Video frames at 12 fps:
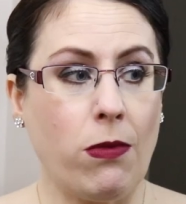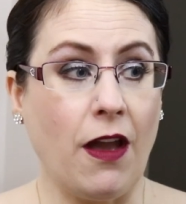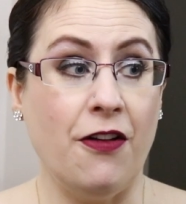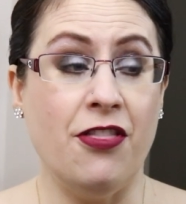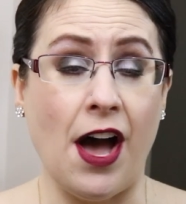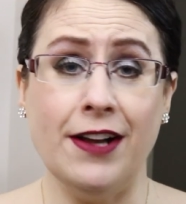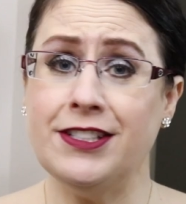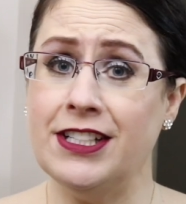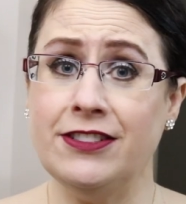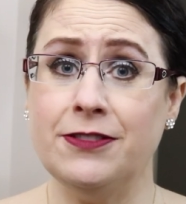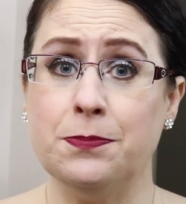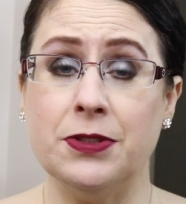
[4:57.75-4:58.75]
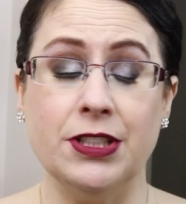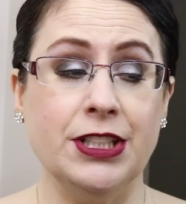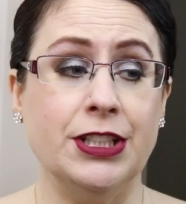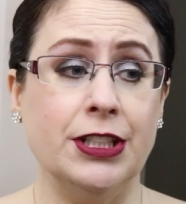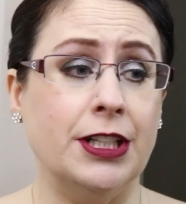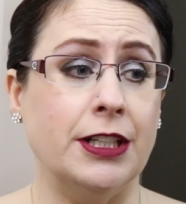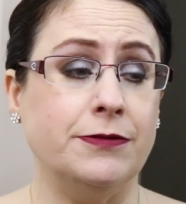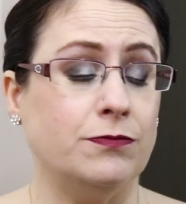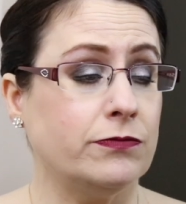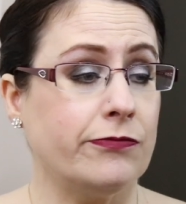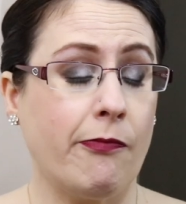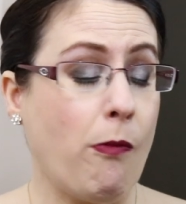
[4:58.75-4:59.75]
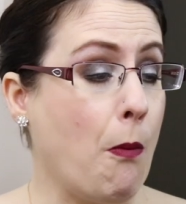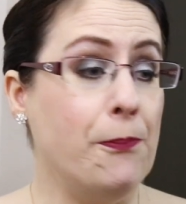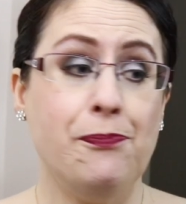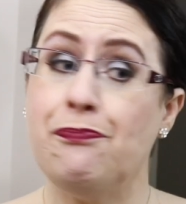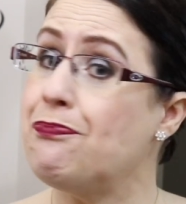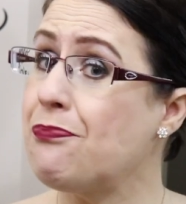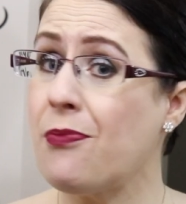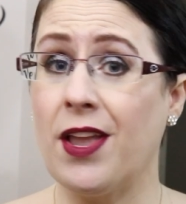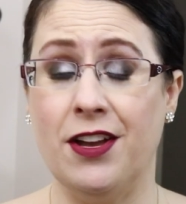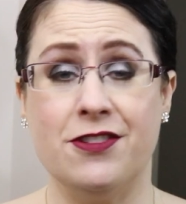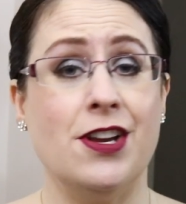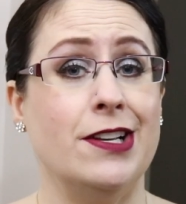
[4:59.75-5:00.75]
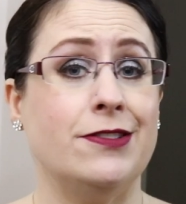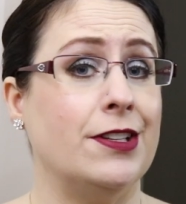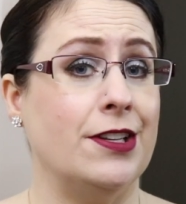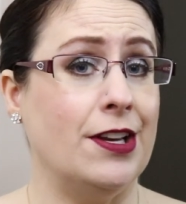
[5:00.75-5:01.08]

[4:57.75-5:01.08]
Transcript: That tasted pretty good. It tasted